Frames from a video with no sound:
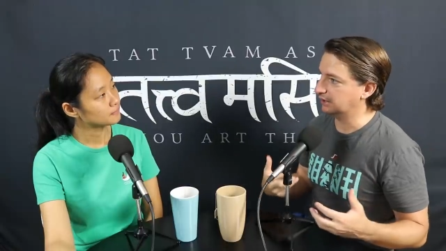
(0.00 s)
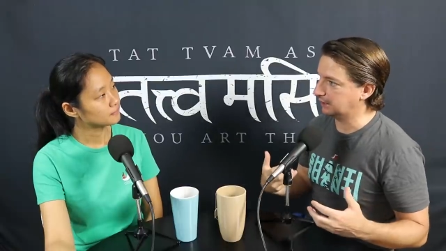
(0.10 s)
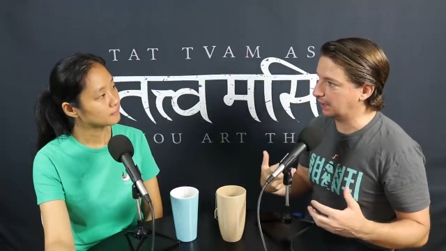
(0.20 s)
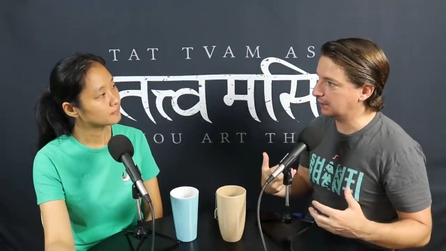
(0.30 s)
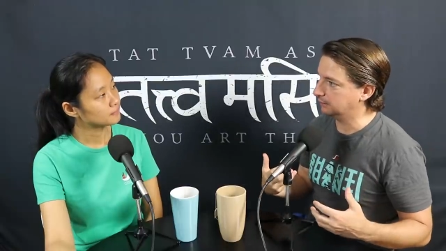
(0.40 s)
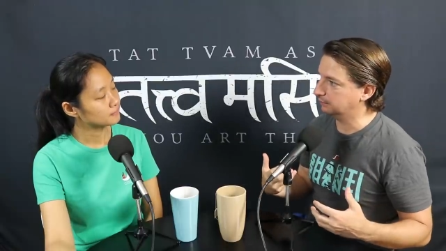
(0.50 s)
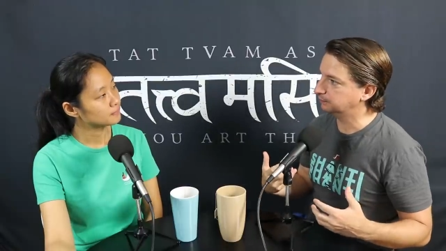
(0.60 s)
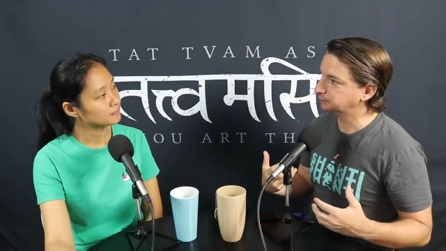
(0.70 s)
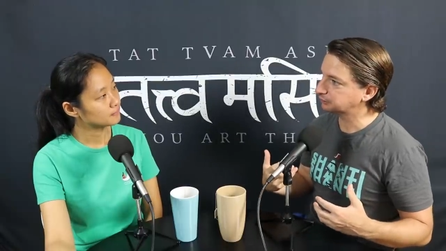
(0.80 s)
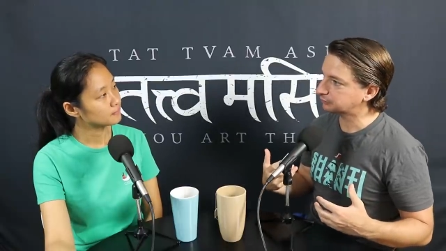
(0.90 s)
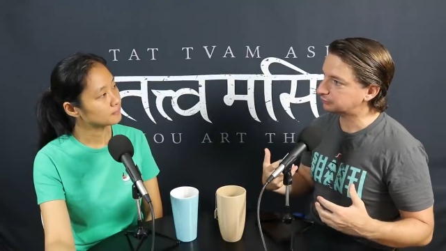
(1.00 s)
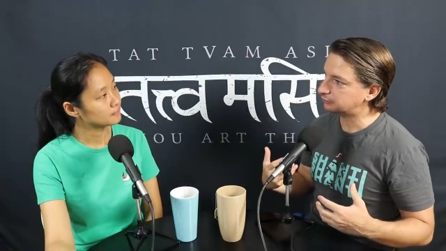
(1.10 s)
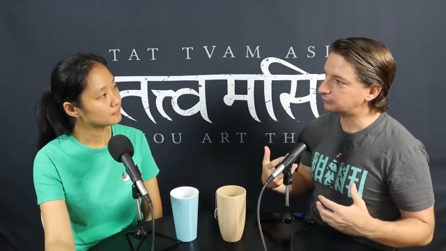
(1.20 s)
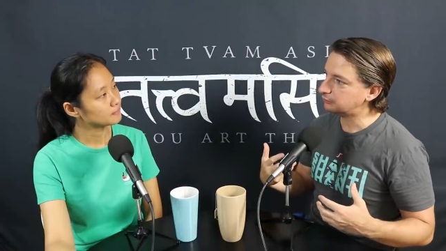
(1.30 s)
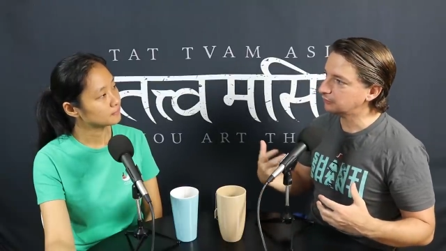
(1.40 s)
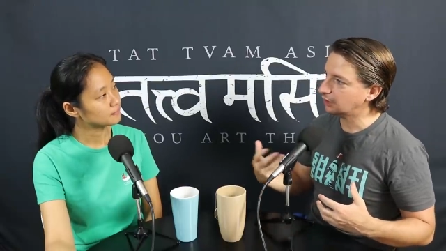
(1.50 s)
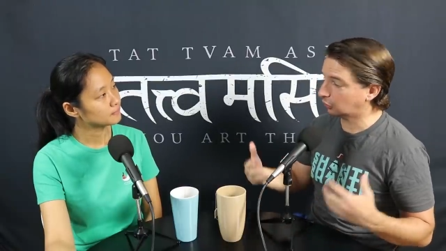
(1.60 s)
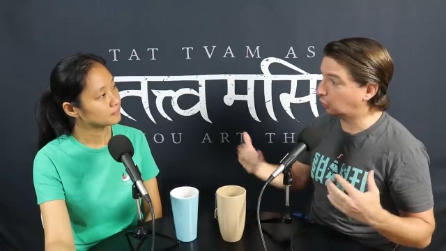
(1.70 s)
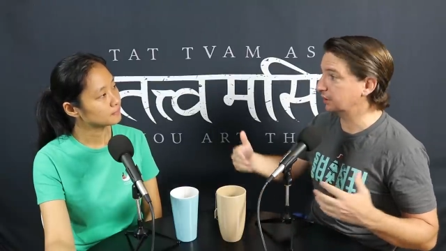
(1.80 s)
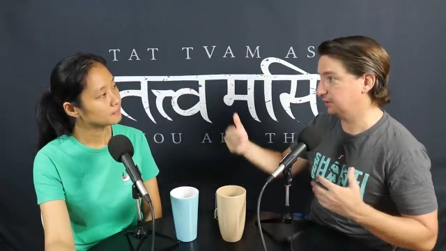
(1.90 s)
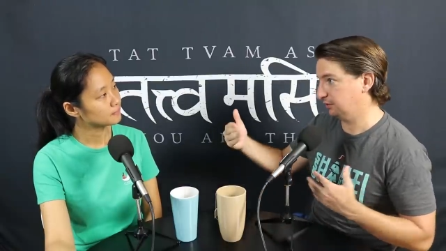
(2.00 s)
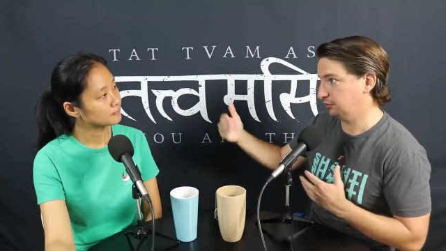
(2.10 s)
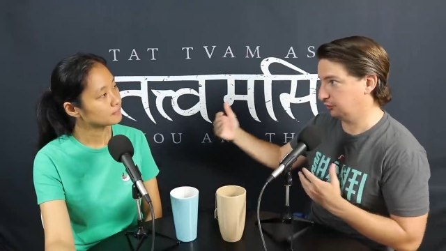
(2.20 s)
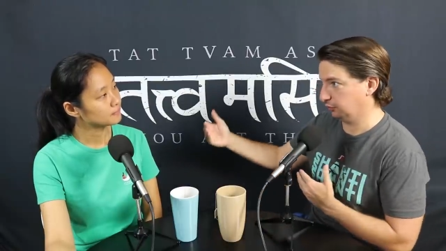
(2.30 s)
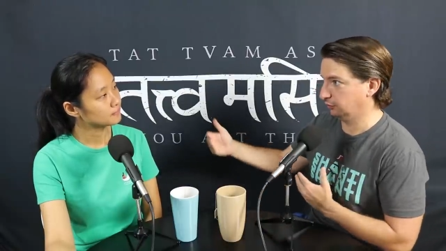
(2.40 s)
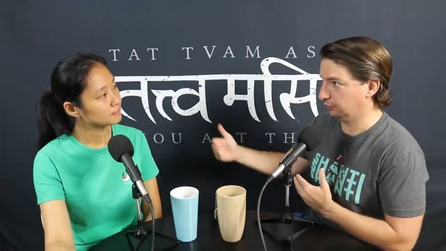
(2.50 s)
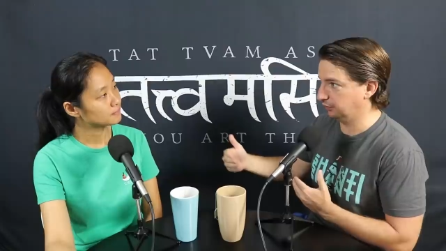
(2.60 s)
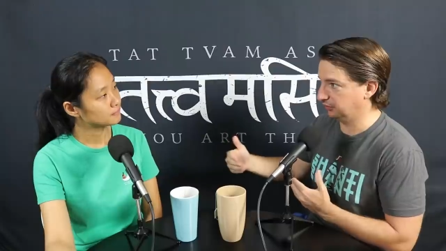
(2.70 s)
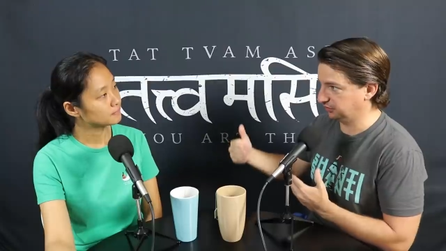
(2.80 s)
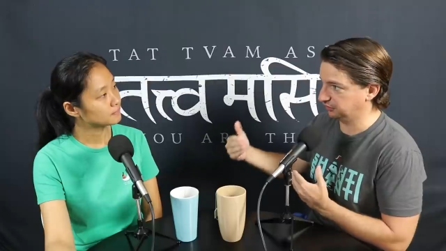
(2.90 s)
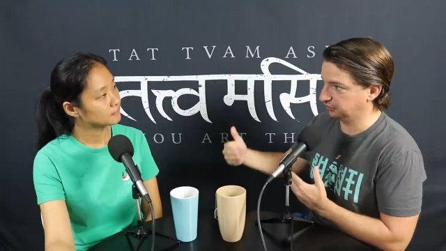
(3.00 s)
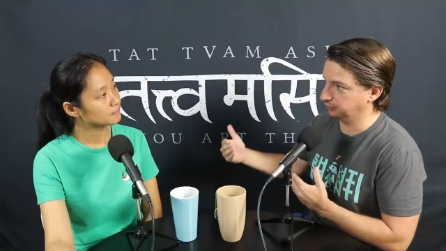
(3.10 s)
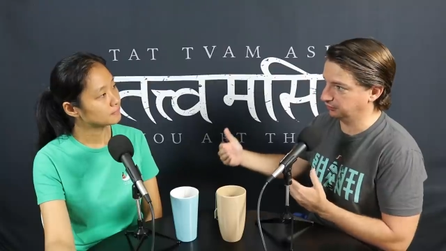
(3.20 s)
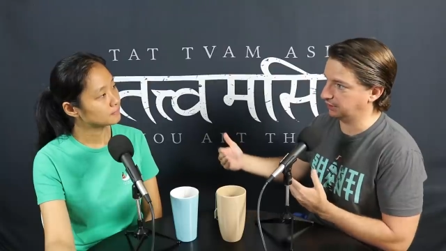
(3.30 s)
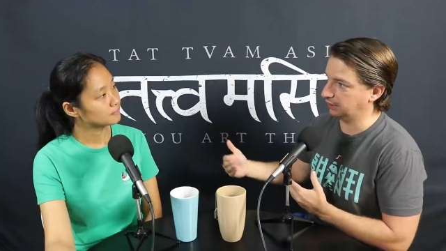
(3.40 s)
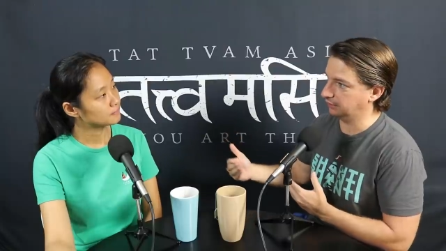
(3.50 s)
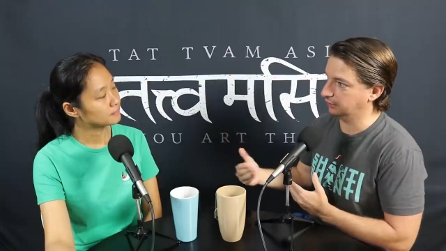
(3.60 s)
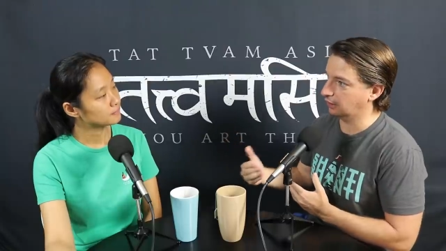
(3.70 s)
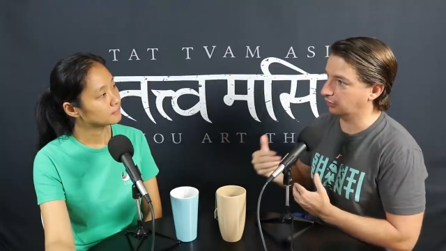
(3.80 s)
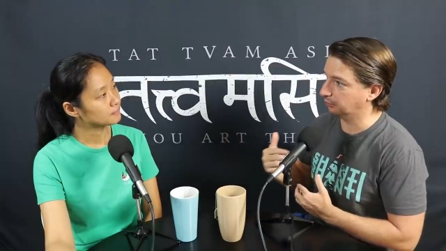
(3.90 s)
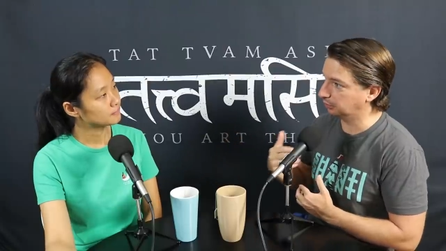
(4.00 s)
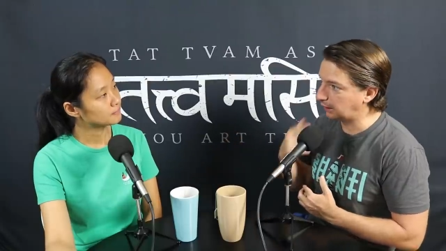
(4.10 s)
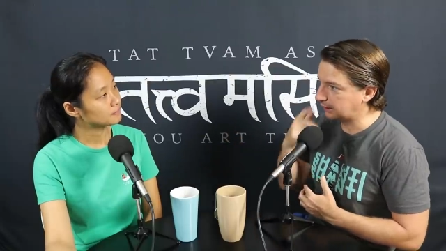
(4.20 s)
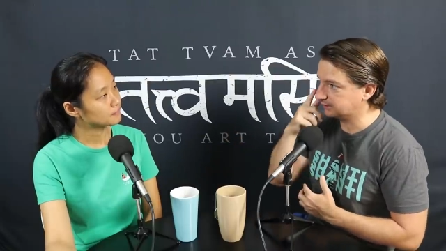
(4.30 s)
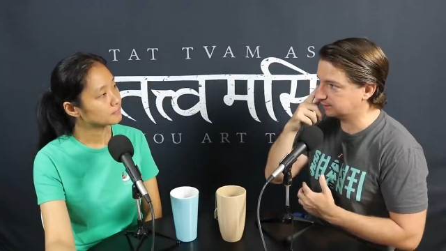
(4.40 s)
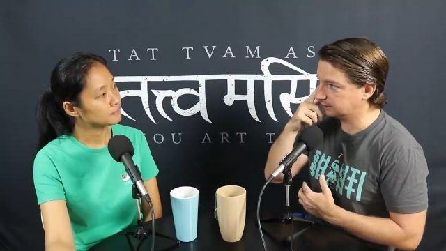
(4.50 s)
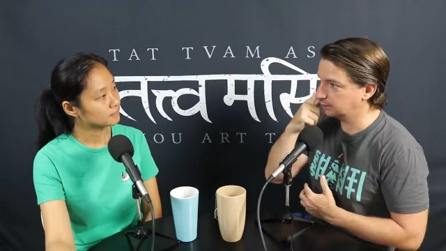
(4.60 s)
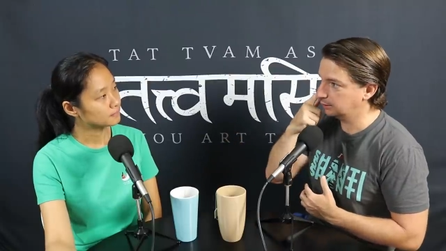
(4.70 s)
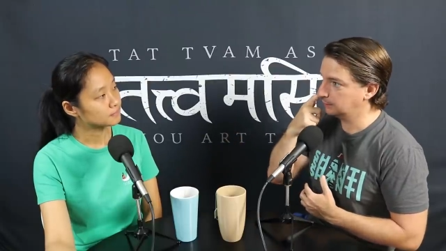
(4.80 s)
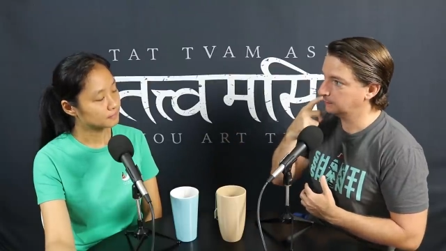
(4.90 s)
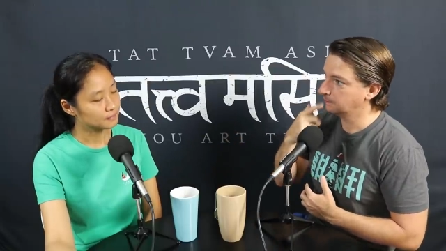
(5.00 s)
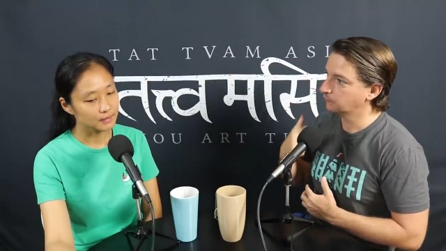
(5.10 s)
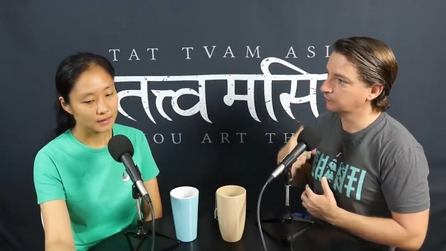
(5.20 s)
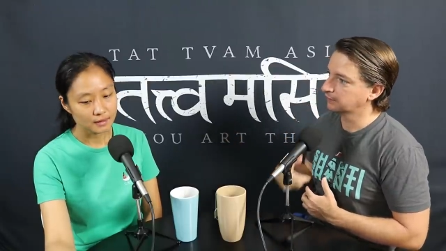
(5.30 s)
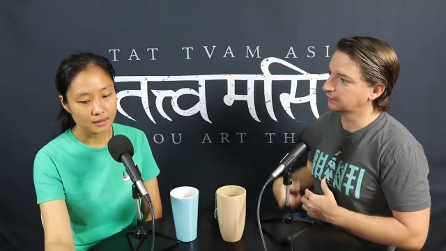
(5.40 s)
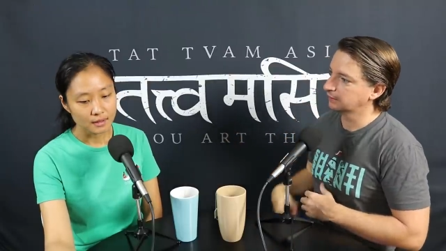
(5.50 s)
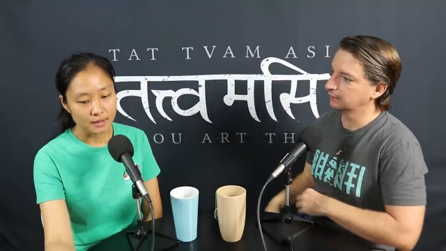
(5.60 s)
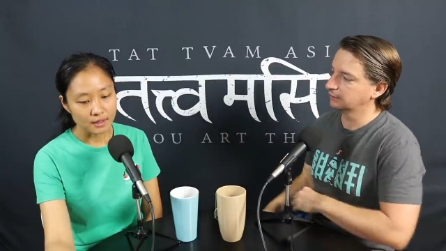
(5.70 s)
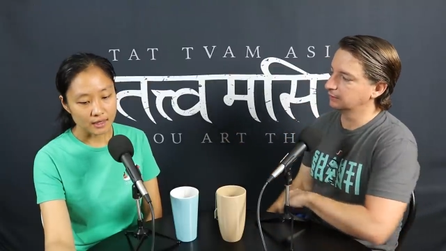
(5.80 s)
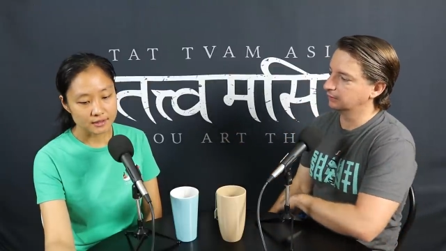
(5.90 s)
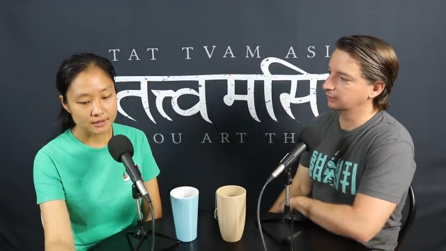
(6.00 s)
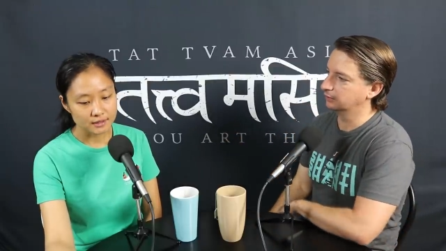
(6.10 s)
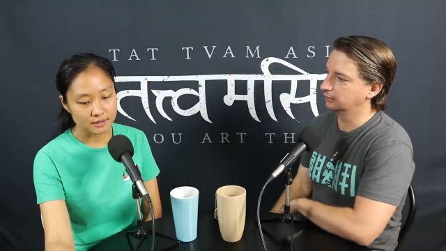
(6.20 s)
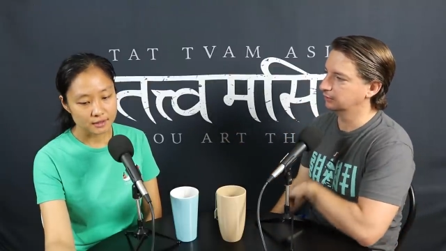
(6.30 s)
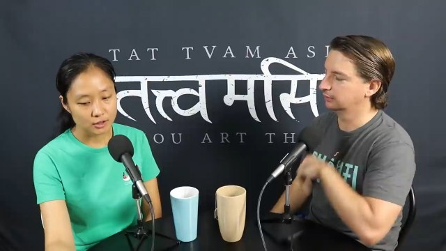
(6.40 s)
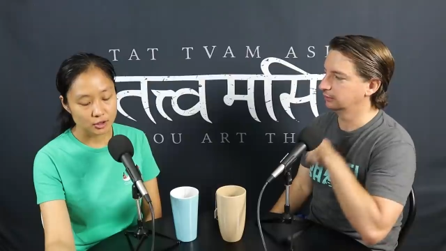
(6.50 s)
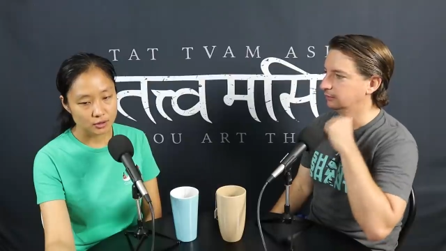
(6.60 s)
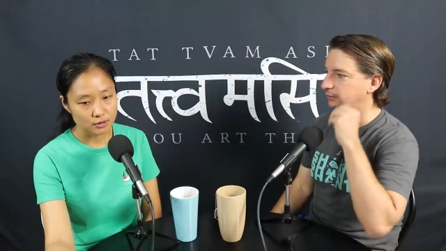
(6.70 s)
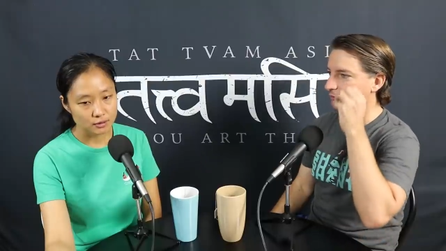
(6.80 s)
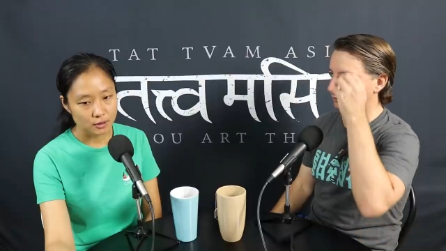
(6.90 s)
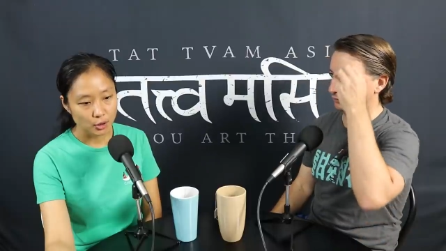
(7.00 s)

Speaker 1: the game according to the systems that are in place.
Speaker 2: Yeah, I see the